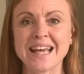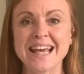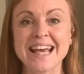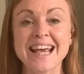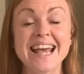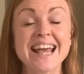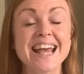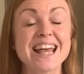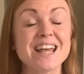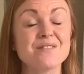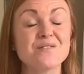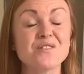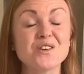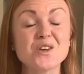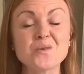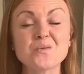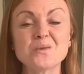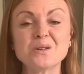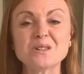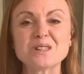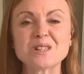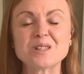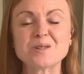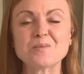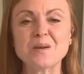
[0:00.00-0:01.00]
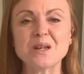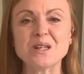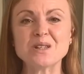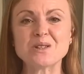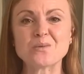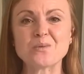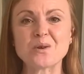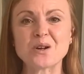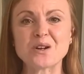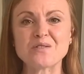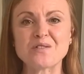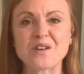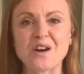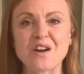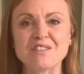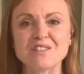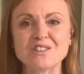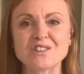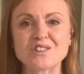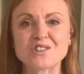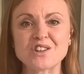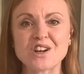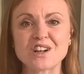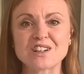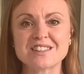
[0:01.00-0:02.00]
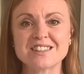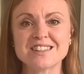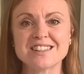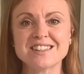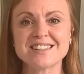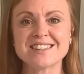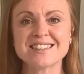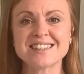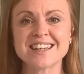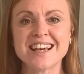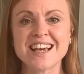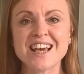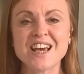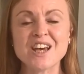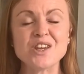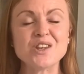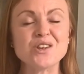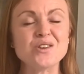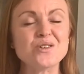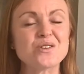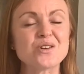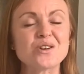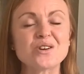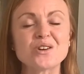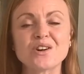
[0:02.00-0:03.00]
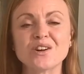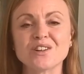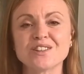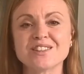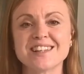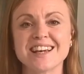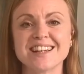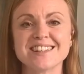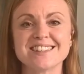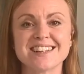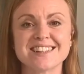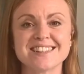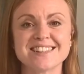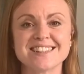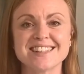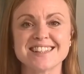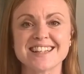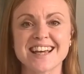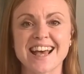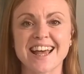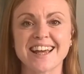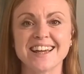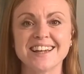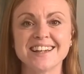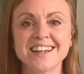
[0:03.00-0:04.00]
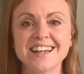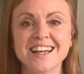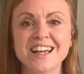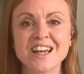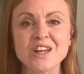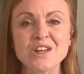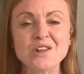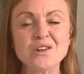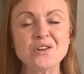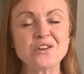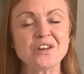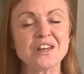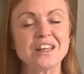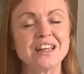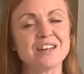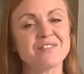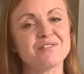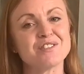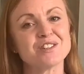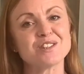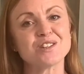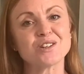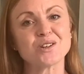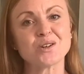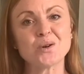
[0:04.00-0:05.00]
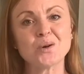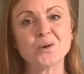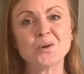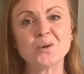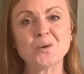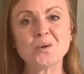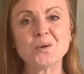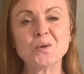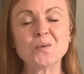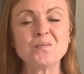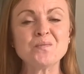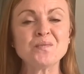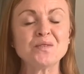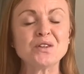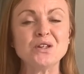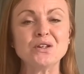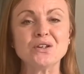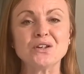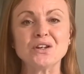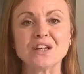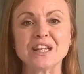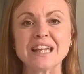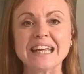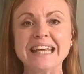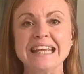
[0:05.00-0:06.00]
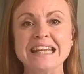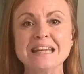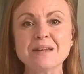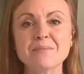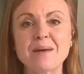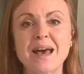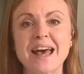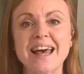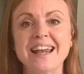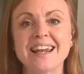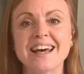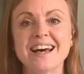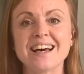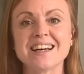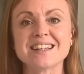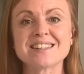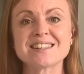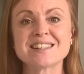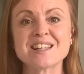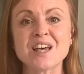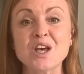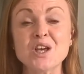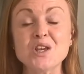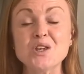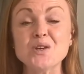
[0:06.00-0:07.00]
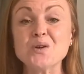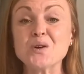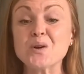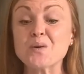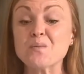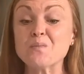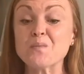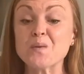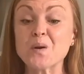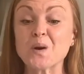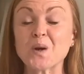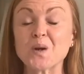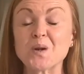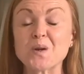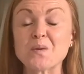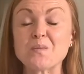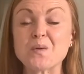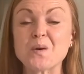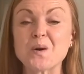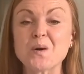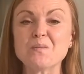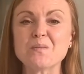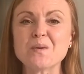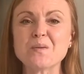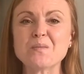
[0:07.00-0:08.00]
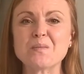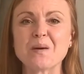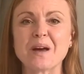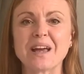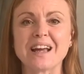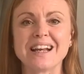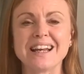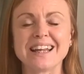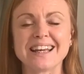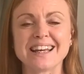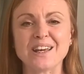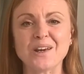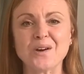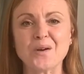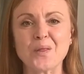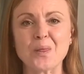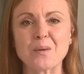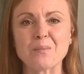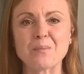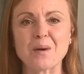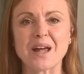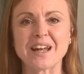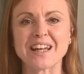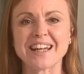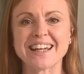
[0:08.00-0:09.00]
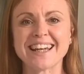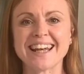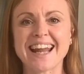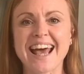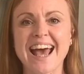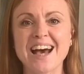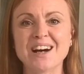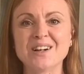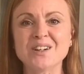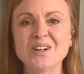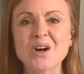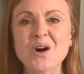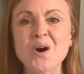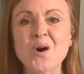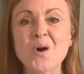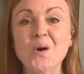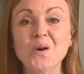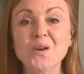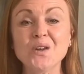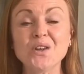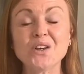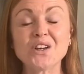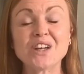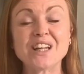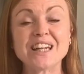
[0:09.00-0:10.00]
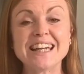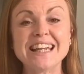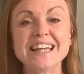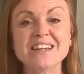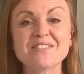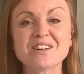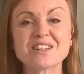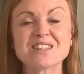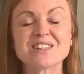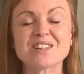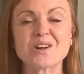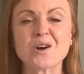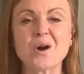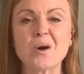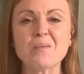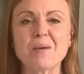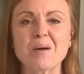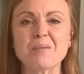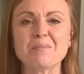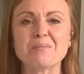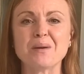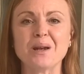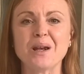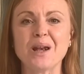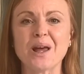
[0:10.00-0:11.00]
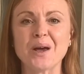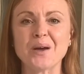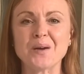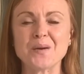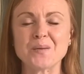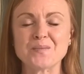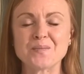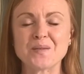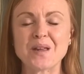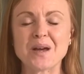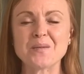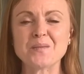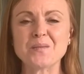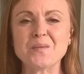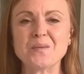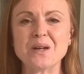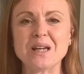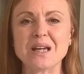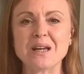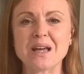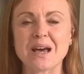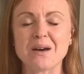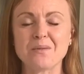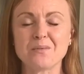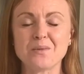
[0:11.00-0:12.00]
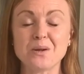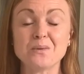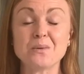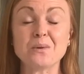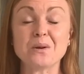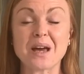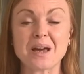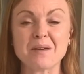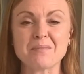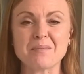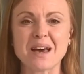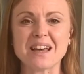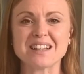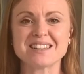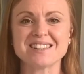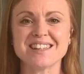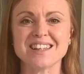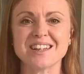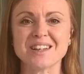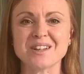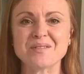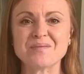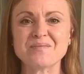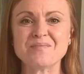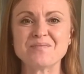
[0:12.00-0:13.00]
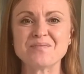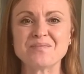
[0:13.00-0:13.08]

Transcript: If you want to speak to one of our instructors, you can contact us today. You can give us a call, you can email us, you can book an appointment by clicking on the button now, or you can leave us a comment below and we will get back to you.